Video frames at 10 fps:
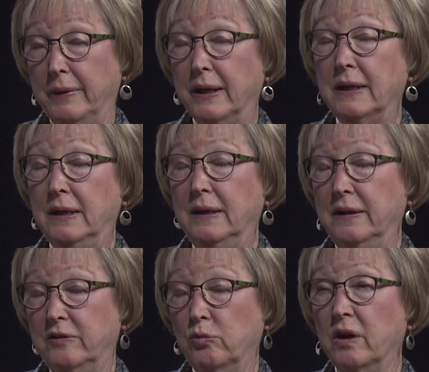but
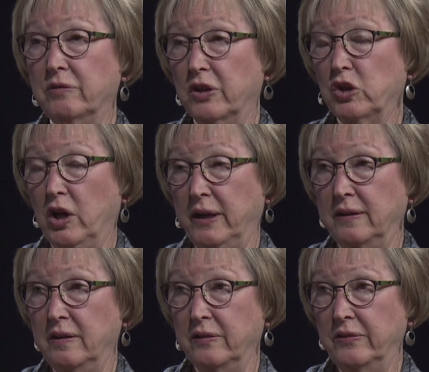it's wherever the
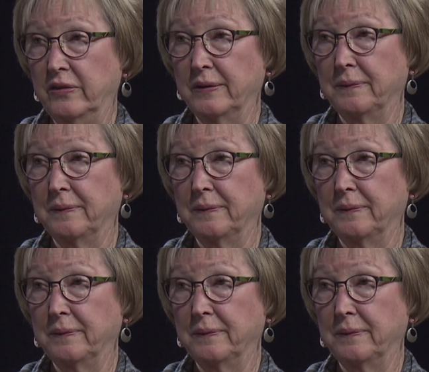client is.